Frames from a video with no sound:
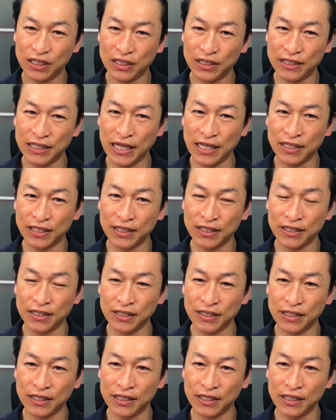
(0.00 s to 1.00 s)
that
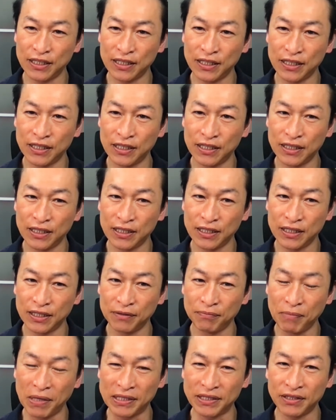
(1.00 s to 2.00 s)

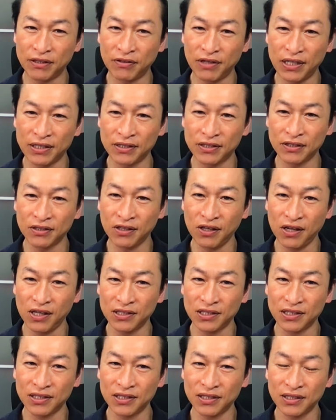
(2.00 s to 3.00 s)
Magellan's
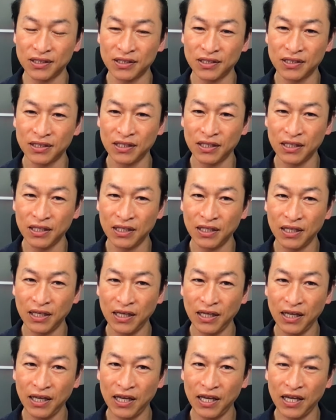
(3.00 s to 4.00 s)
Cross,
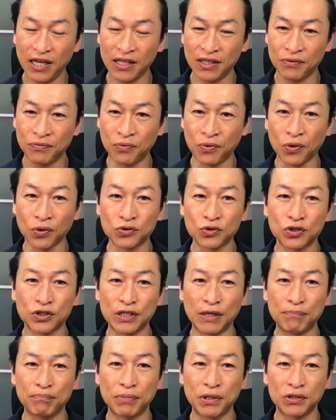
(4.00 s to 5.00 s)
and Fort
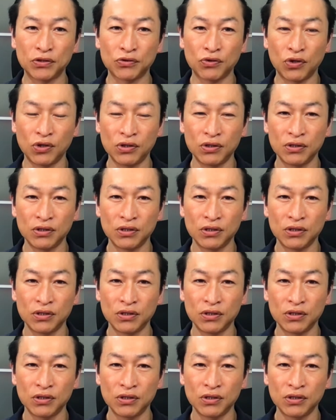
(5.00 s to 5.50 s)
San Pedro